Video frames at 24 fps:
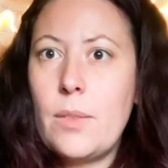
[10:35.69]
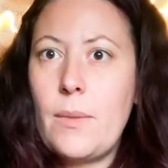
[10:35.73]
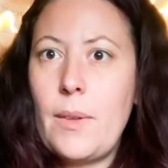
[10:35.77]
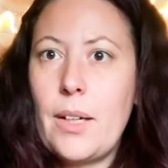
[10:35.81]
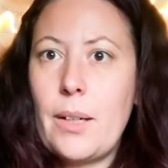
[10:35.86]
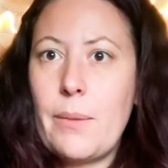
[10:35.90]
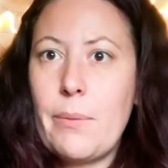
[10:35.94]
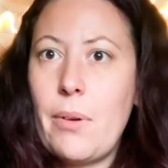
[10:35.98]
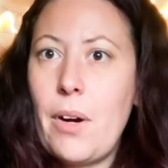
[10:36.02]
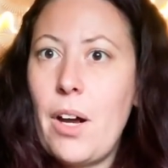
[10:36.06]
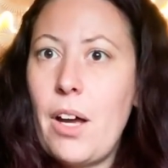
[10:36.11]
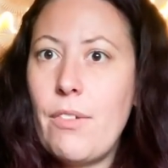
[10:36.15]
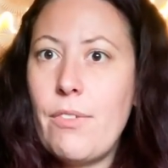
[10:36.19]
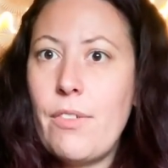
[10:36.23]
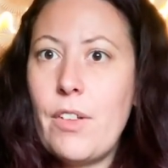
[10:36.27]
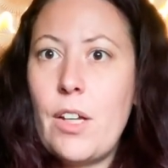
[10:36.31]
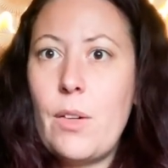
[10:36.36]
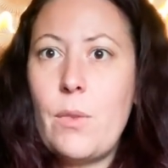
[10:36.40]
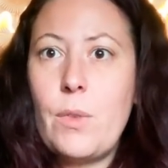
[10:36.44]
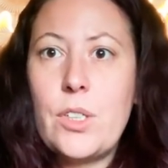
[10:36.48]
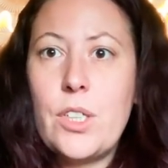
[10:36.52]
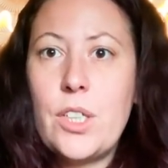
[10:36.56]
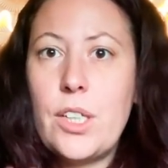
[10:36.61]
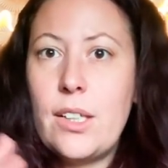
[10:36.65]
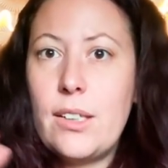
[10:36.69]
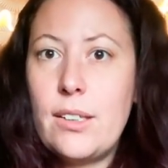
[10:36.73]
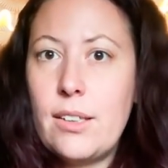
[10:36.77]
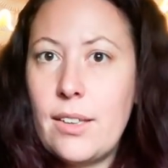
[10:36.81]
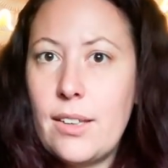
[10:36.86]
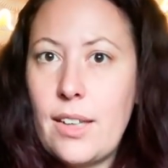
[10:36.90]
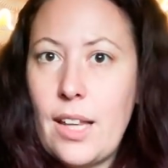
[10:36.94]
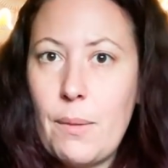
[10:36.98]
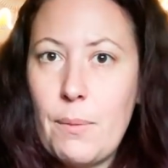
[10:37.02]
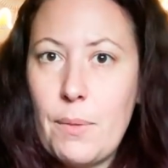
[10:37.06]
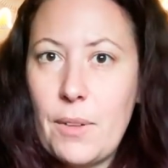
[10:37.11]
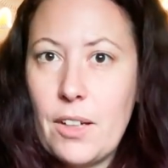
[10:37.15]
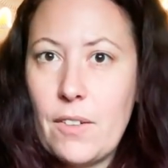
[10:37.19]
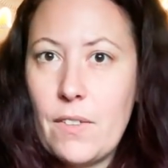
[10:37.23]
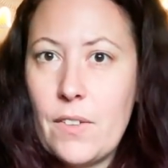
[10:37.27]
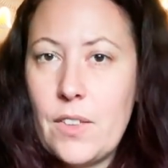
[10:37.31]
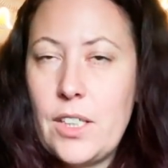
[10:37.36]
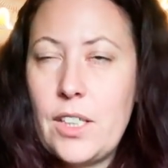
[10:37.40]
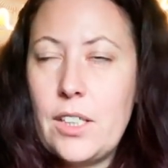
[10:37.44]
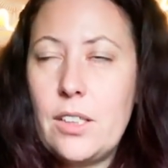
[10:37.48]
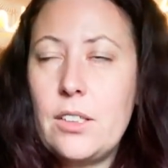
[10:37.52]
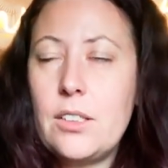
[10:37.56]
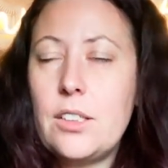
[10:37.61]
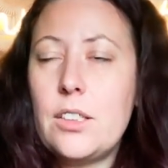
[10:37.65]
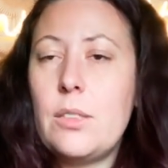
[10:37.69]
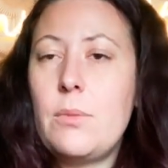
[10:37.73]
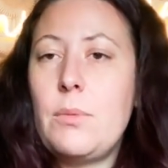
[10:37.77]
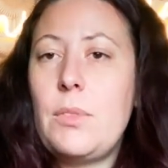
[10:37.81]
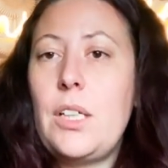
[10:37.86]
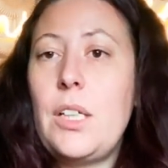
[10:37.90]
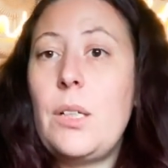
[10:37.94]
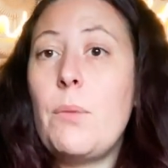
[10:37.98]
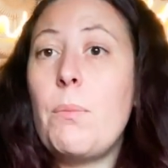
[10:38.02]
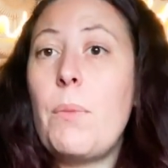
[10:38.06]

make a profit, which isn't that big of a deal to me.